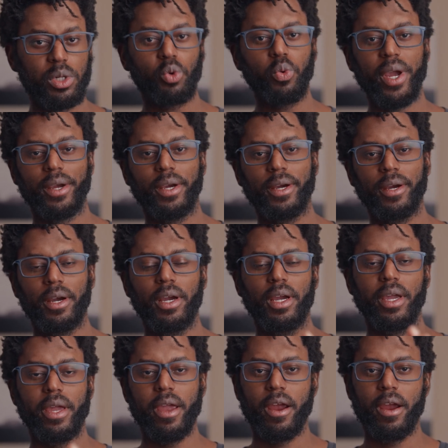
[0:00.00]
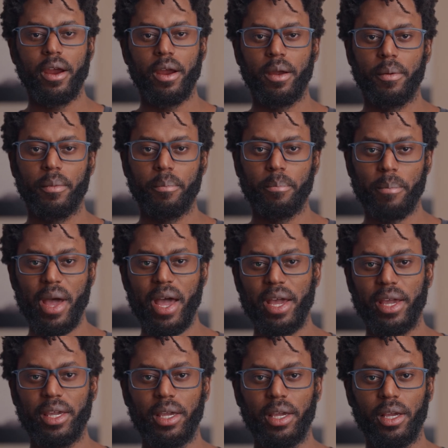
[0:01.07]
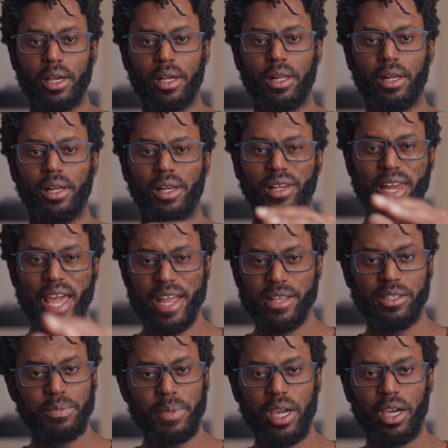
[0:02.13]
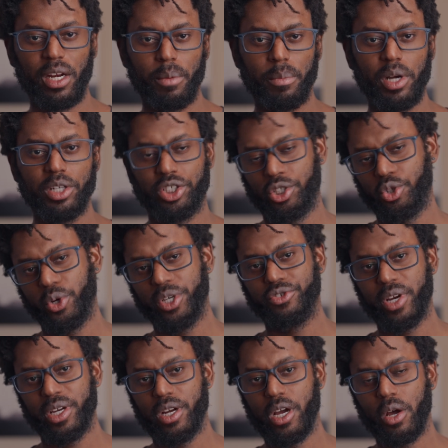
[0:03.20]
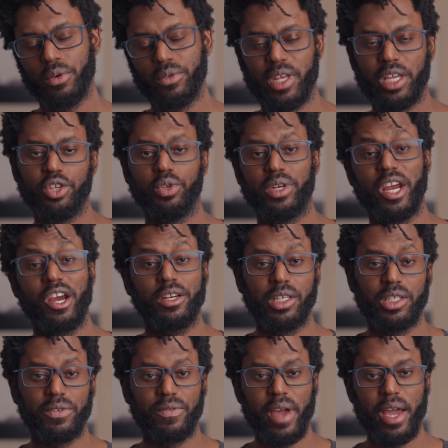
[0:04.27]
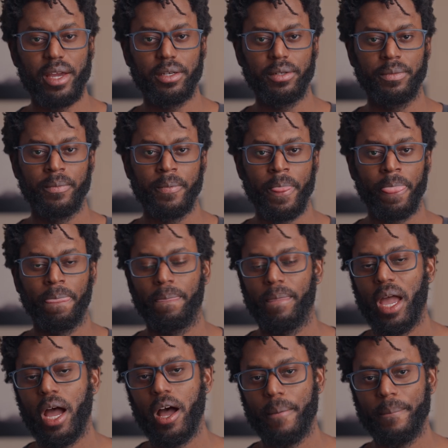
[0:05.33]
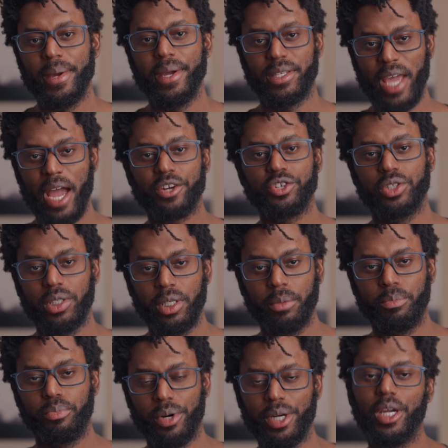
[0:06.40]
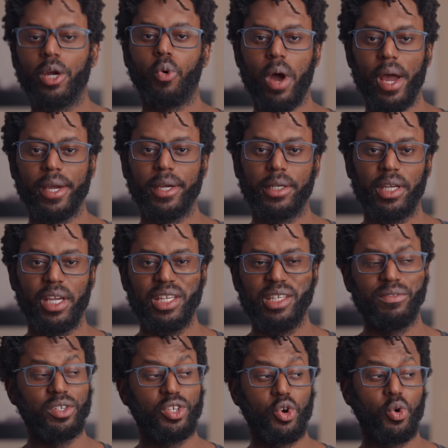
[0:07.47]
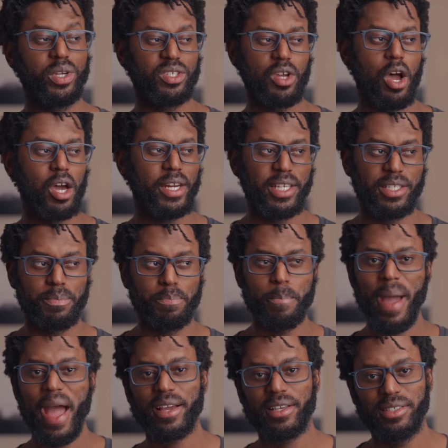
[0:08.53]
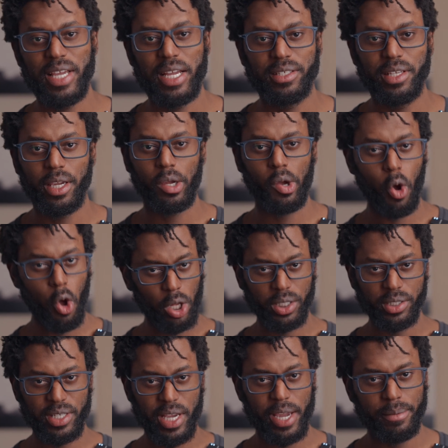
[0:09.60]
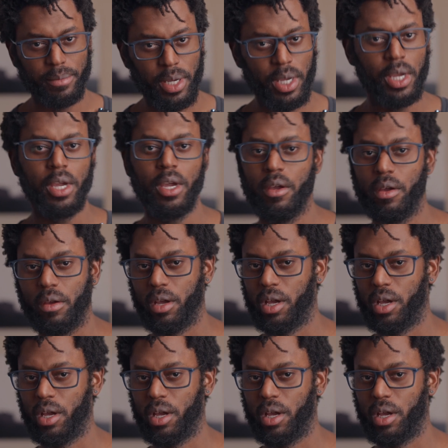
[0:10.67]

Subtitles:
You will quicker hear my lens making a bunch of noise right now than you'd hear this fan. It's actually pretty quiet, even though it's on its max setting all the time.